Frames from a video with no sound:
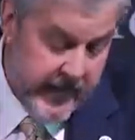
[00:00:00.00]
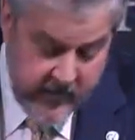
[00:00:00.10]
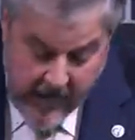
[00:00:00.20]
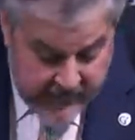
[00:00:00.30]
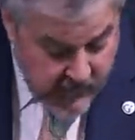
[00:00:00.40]

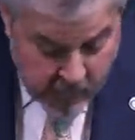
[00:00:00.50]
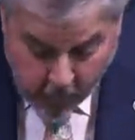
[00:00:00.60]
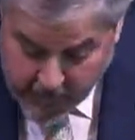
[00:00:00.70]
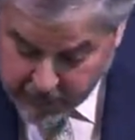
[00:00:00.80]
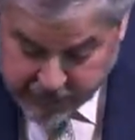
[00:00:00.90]
It's not to
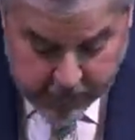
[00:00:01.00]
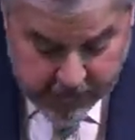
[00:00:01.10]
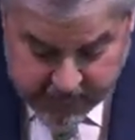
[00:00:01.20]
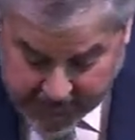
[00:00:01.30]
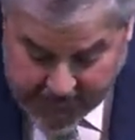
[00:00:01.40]
squelch your
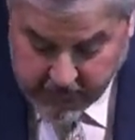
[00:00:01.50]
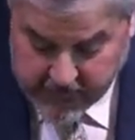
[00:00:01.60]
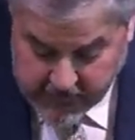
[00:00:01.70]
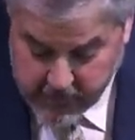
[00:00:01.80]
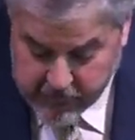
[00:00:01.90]
desire to
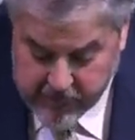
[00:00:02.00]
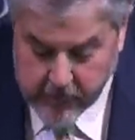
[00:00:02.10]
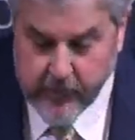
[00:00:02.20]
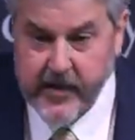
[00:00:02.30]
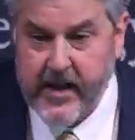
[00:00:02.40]
see your
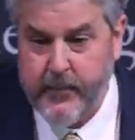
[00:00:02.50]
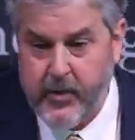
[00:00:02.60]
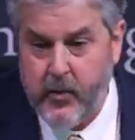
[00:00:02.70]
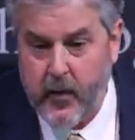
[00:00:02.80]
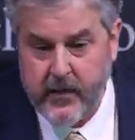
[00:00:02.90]
children to
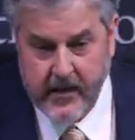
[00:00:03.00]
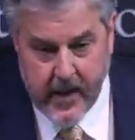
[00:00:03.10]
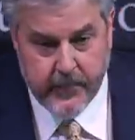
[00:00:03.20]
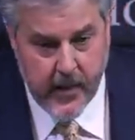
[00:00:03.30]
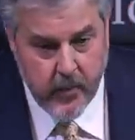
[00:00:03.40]
come, know,
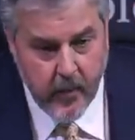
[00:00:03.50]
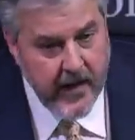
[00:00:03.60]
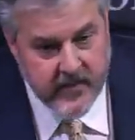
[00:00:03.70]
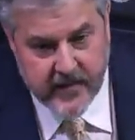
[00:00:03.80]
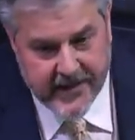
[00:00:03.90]
come to know
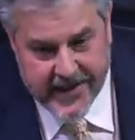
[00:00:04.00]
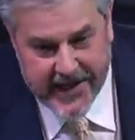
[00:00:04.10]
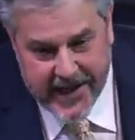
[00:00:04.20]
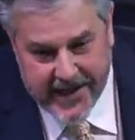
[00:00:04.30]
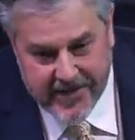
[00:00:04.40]
Christ at a
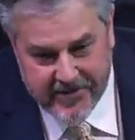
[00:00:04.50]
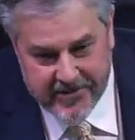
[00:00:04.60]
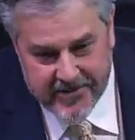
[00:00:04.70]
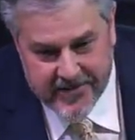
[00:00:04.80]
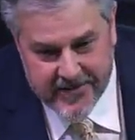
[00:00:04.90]
young age.